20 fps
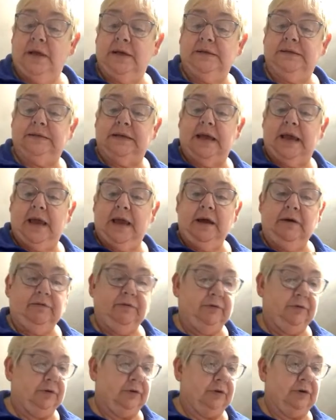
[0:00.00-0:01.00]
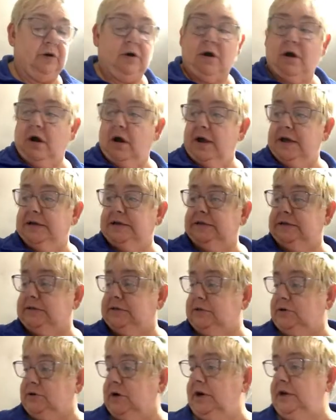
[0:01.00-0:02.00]
is after I
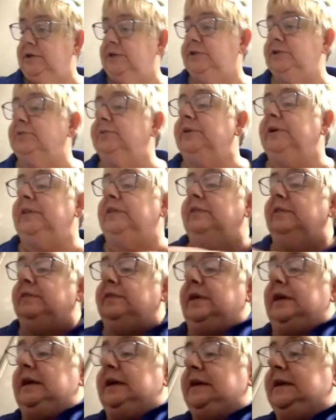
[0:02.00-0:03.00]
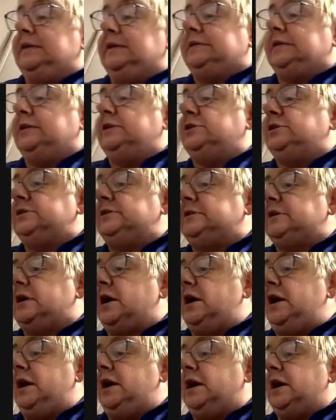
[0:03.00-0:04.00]
started doing these, I just
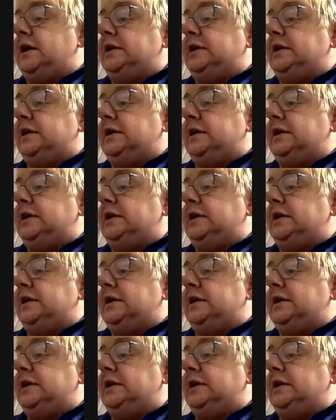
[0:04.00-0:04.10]
kind of